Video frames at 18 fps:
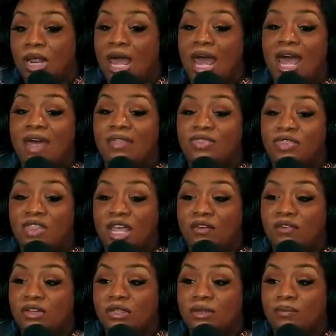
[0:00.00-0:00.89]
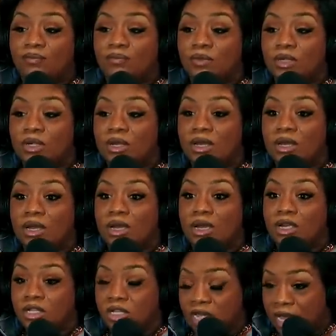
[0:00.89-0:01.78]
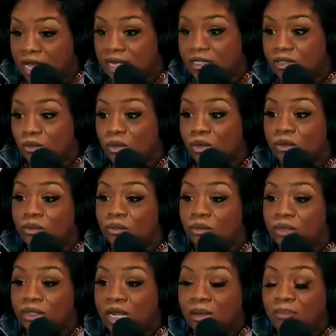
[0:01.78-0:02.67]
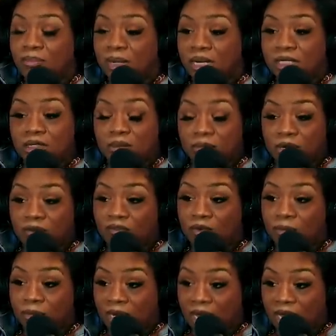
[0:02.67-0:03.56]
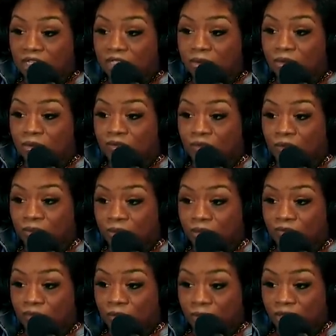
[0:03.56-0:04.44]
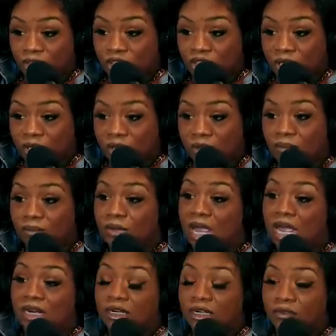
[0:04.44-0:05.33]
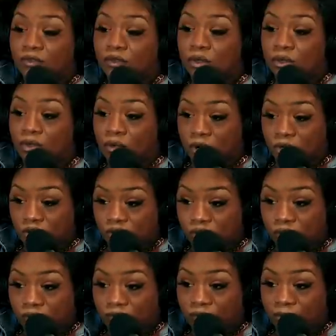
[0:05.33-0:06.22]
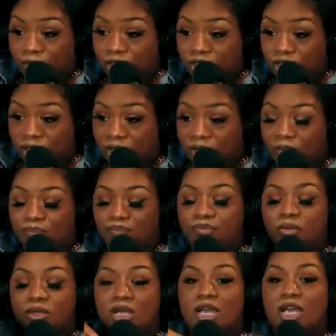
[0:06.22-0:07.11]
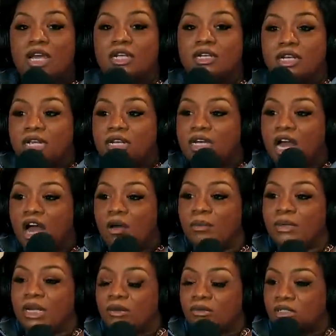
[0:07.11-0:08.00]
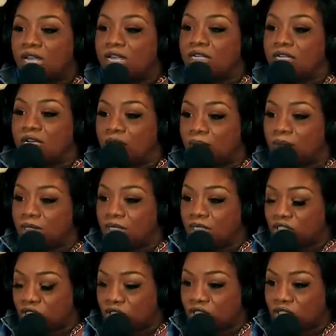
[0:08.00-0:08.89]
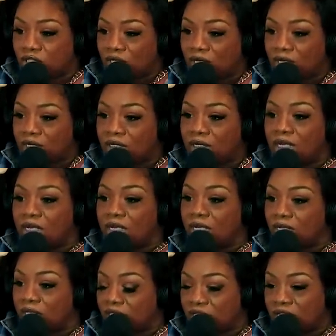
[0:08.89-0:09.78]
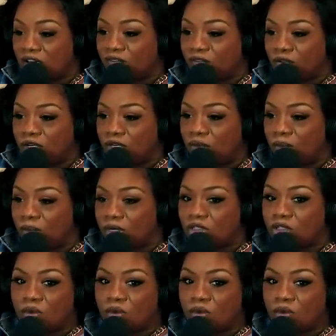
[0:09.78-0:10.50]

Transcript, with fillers: I At the never, scariest time. Yes, when they picked him up from the house from from the jail, I lived across the street from the jail. They called me. They was like, "Come get your son. He's not feeling well."